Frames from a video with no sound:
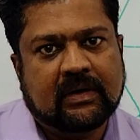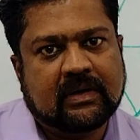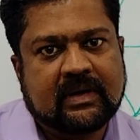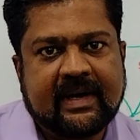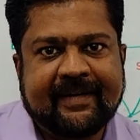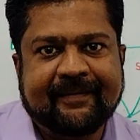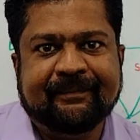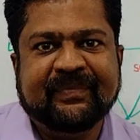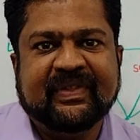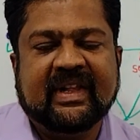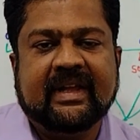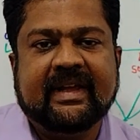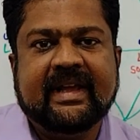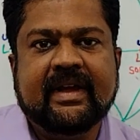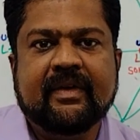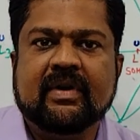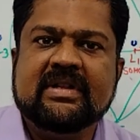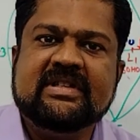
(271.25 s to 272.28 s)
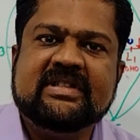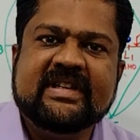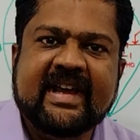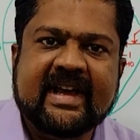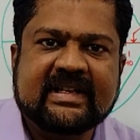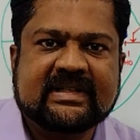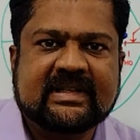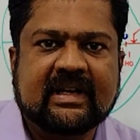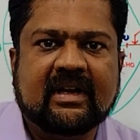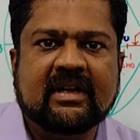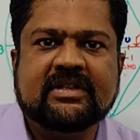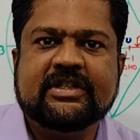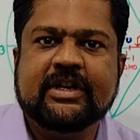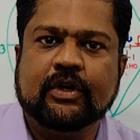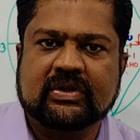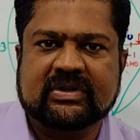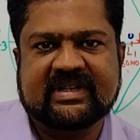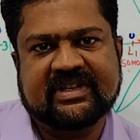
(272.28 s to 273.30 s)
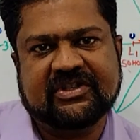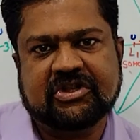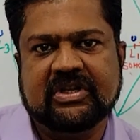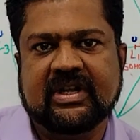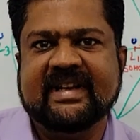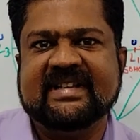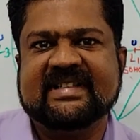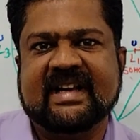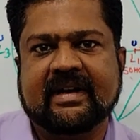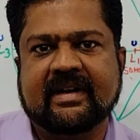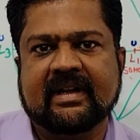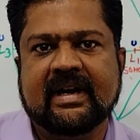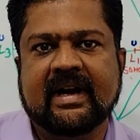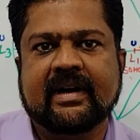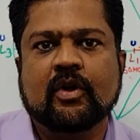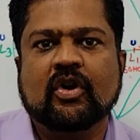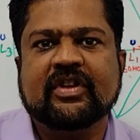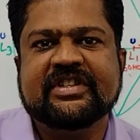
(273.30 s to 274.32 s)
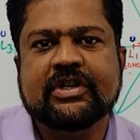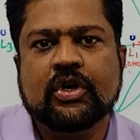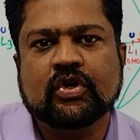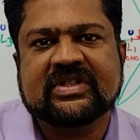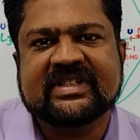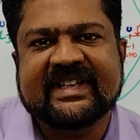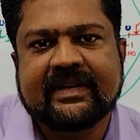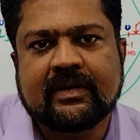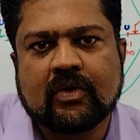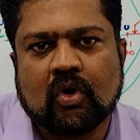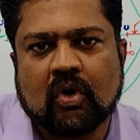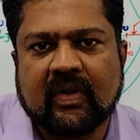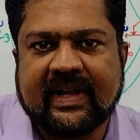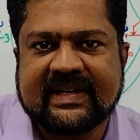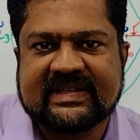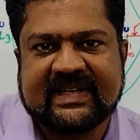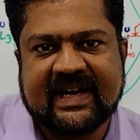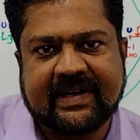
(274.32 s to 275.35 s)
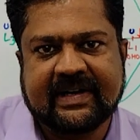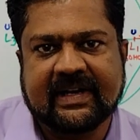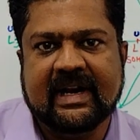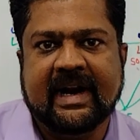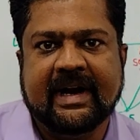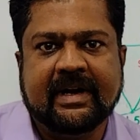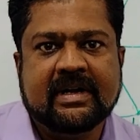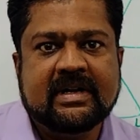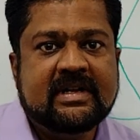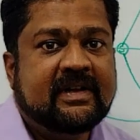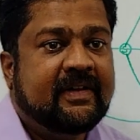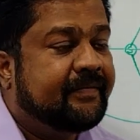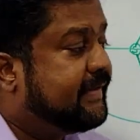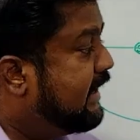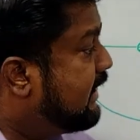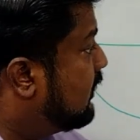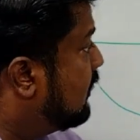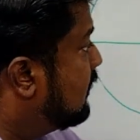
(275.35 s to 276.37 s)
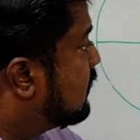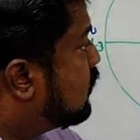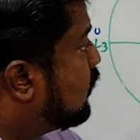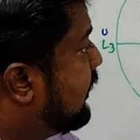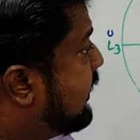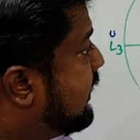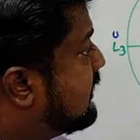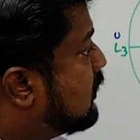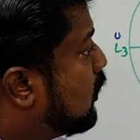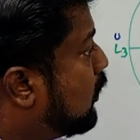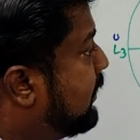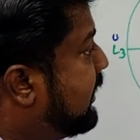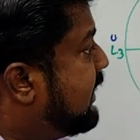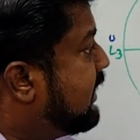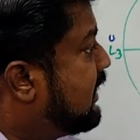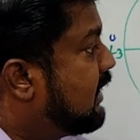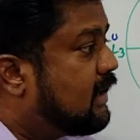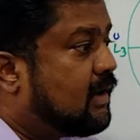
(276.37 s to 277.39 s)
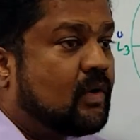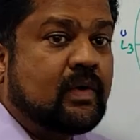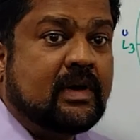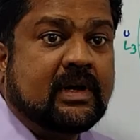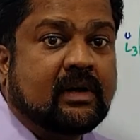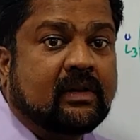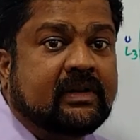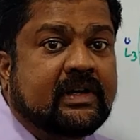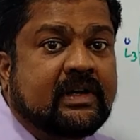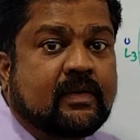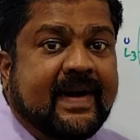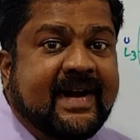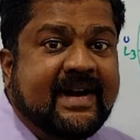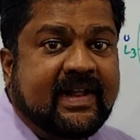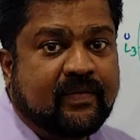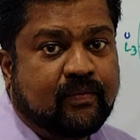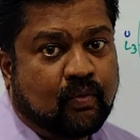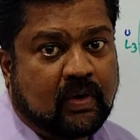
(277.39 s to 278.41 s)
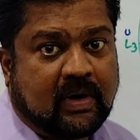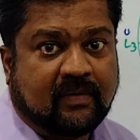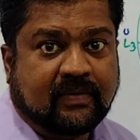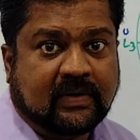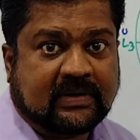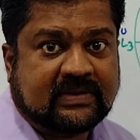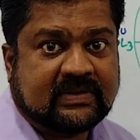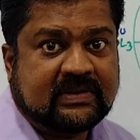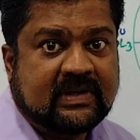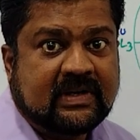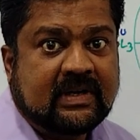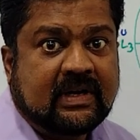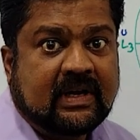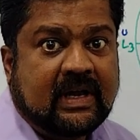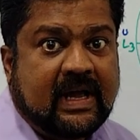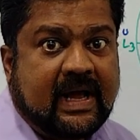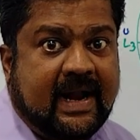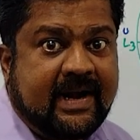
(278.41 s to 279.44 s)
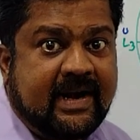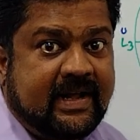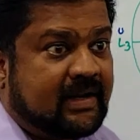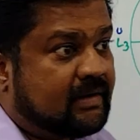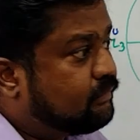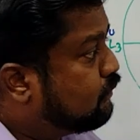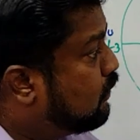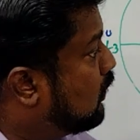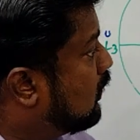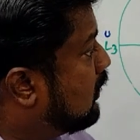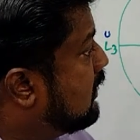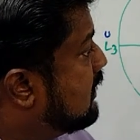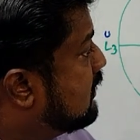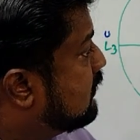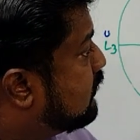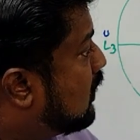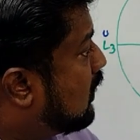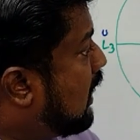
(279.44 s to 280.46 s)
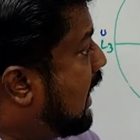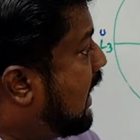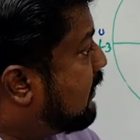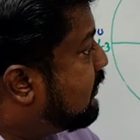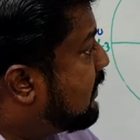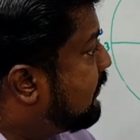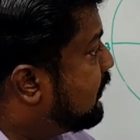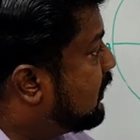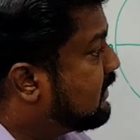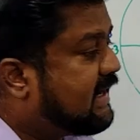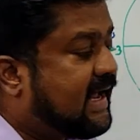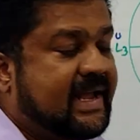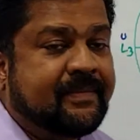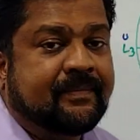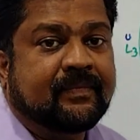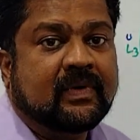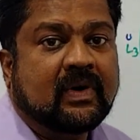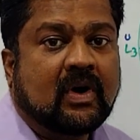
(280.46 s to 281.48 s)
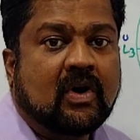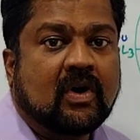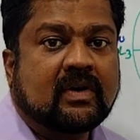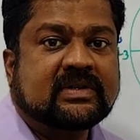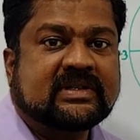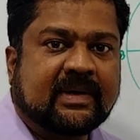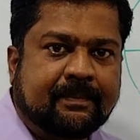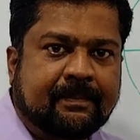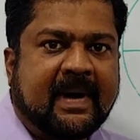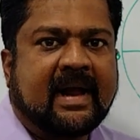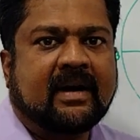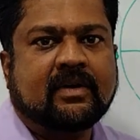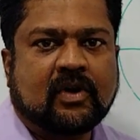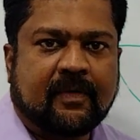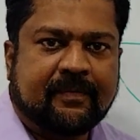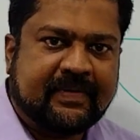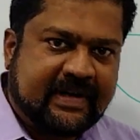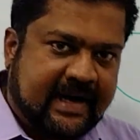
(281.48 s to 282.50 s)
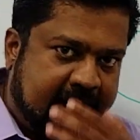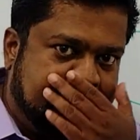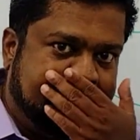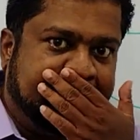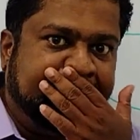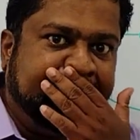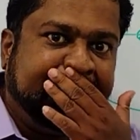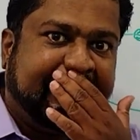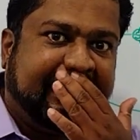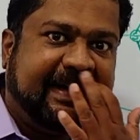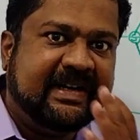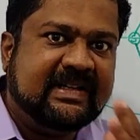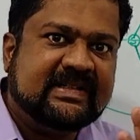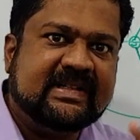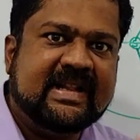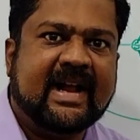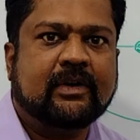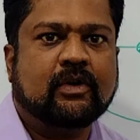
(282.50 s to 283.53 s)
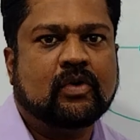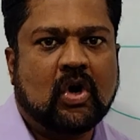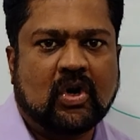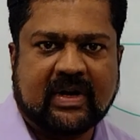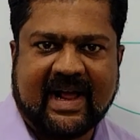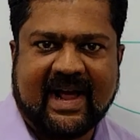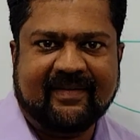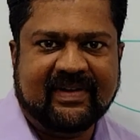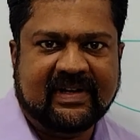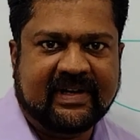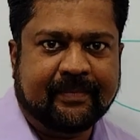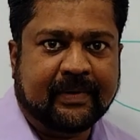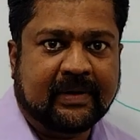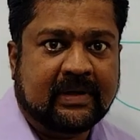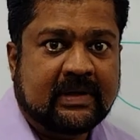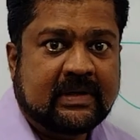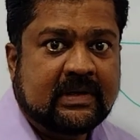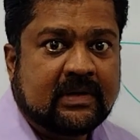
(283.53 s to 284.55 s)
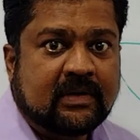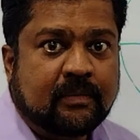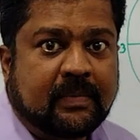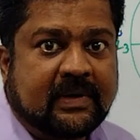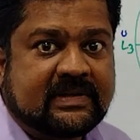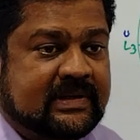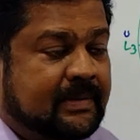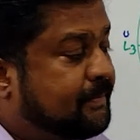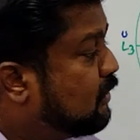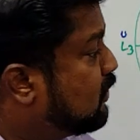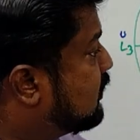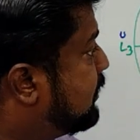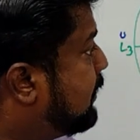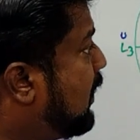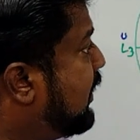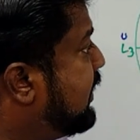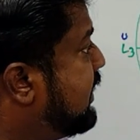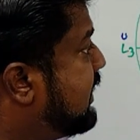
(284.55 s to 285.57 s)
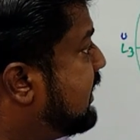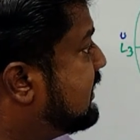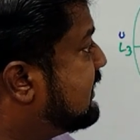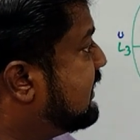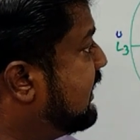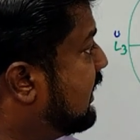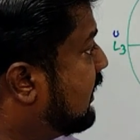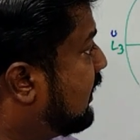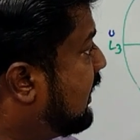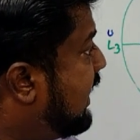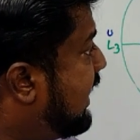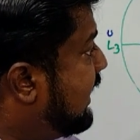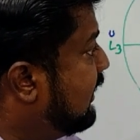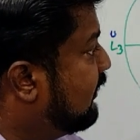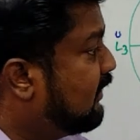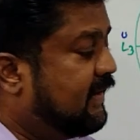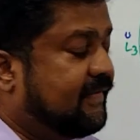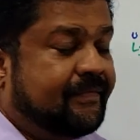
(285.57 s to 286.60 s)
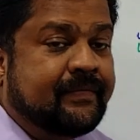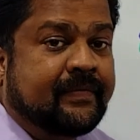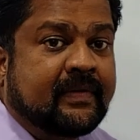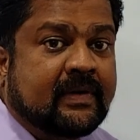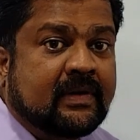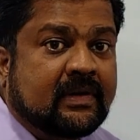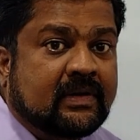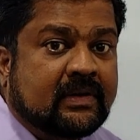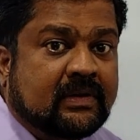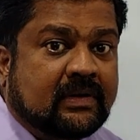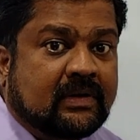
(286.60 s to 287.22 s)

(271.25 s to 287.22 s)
Okay. Even geostationary satellite or geosynchronous satellite, then also it is orbiting around Earth in 24 hours. And therefore, for half of the time or some part of time, it is not available. But suppose point is here, L1.